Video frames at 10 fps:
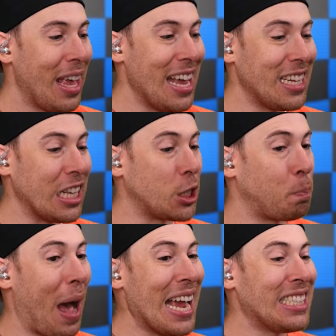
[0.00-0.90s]
Is it the
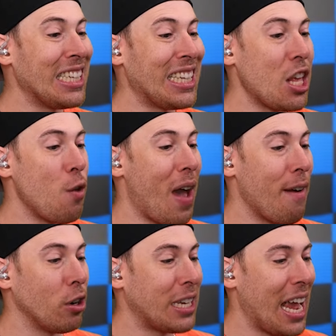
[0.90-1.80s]
spiciest mm. thing you've
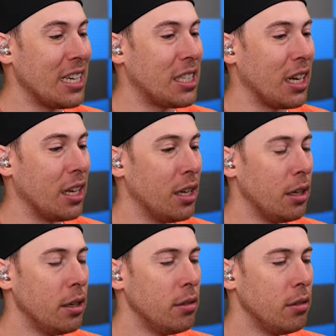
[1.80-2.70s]
ever tasted?
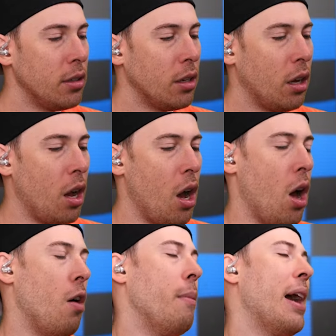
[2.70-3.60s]
Mm -hmm.
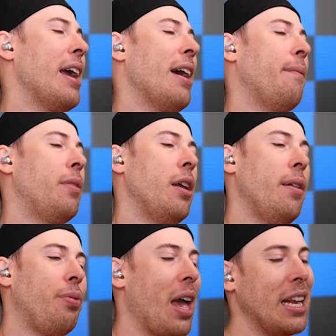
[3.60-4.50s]
Oh, my.
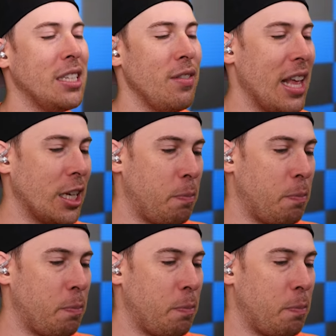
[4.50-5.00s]
That isn't even that